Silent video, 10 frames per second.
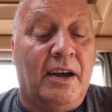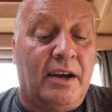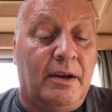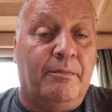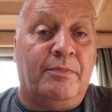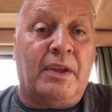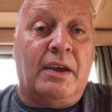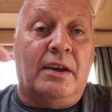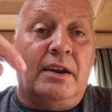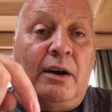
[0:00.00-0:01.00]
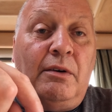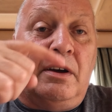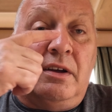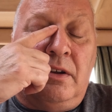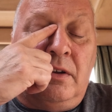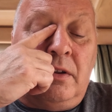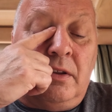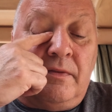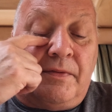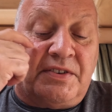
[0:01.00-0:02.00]
Now,
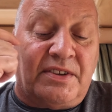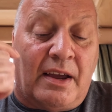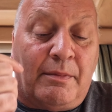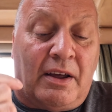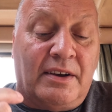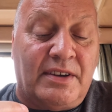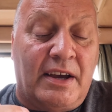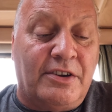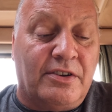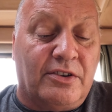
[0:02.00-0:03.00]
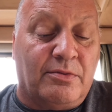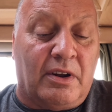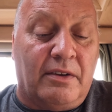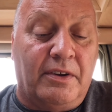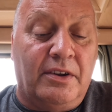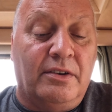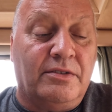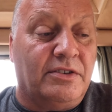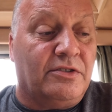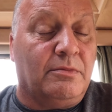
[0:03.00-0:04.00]
for stabilization as well, if you're
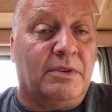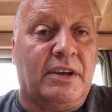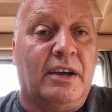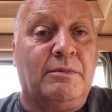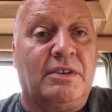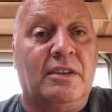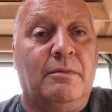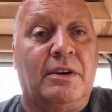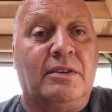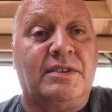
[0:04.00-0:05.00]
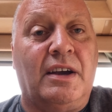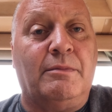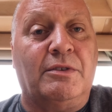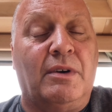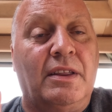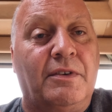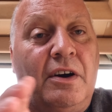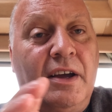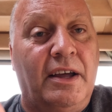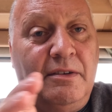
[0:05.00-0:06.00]
using some of the cameras like the mirrorless cameras where they've
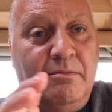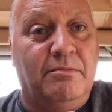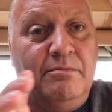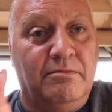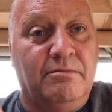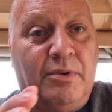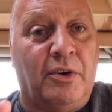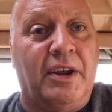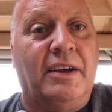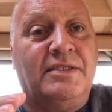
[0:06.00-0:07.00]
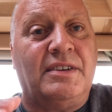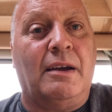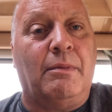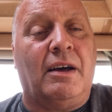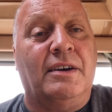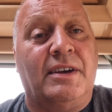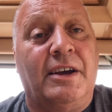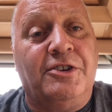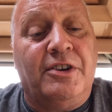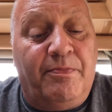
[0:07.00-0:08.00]
got in body
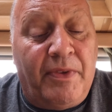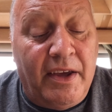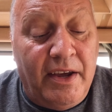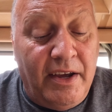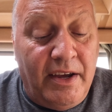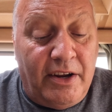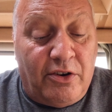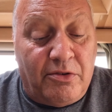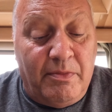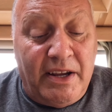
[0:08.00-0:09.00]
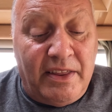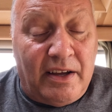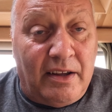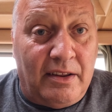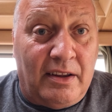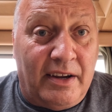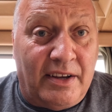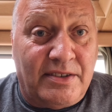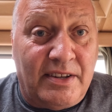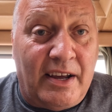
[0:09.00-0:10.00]
stabilization, it does mean that, like
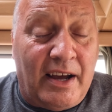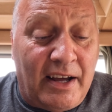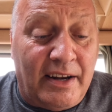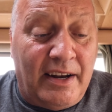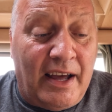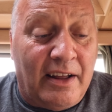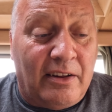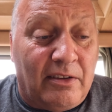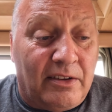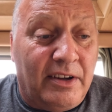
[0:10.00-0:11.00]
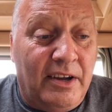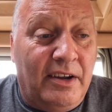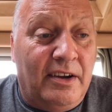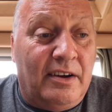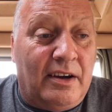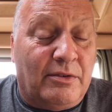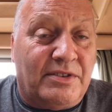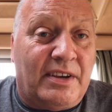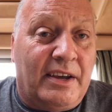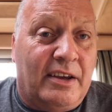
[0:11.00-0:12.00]
yesterday, handheld, I
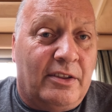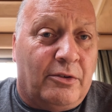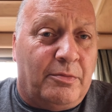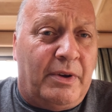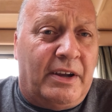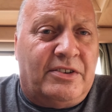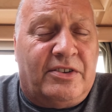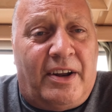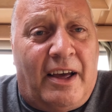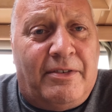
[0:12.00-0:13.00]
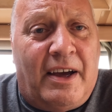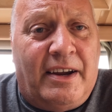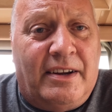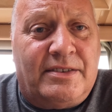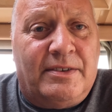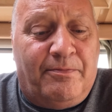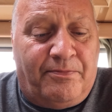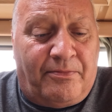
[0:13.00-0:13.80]
was taking those pictures on f8.